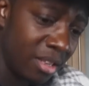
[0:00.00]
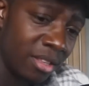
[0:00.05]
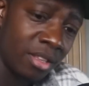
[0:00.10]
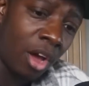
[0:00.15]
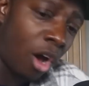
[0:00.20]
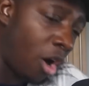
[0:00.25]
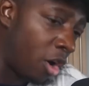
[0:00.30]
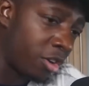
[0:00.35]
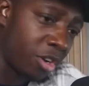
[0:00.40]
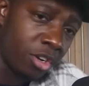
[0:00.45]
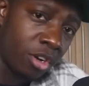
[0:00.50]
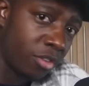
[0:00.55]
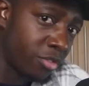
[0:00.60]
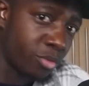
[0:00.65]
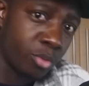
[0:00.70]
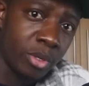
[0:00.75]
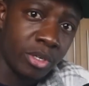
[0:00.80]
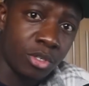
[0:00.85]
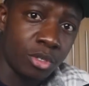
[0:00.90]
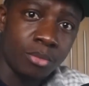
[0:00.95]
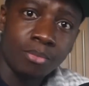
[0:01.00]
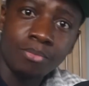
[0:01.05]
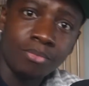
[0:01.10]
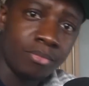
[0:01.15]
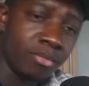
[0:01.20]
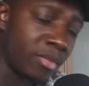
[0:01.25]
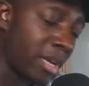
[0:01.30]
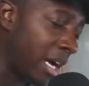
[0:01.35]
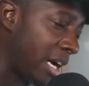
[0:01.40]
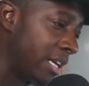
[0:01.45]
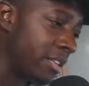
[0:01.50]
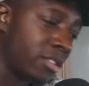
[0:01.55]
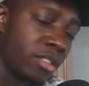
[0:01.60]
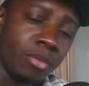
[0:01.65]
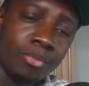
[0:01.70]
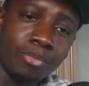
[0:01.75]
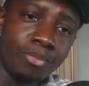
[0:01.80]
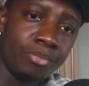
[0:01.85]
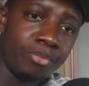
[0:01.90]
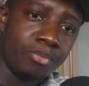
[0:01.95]
The on and off switch. That is
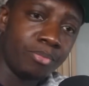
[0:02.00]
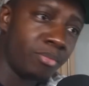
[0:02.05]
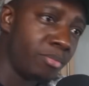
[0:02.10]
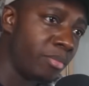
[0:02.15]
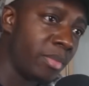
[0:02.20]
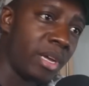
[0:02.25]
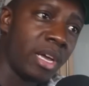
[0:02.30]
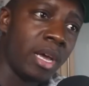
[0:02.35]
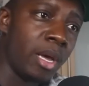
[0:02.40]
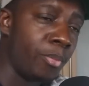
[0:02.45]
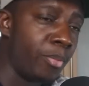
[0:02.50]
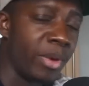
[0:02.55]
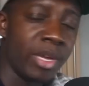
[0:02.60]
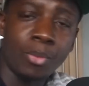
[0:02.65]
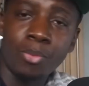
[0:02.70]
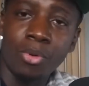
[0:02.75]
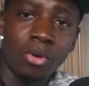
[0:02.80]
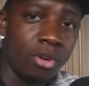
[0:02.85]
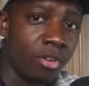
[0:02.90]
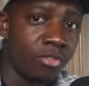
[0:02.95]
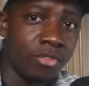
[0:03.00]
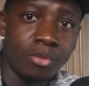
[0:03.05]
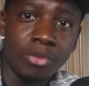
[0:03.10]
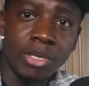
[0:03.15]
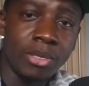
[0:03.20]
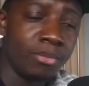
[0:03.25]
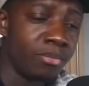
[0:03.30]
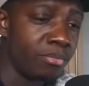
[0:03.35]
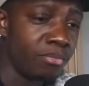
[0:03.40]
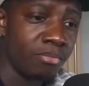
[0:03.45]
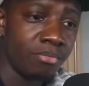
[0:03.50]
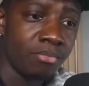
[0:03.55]
a big pro for me.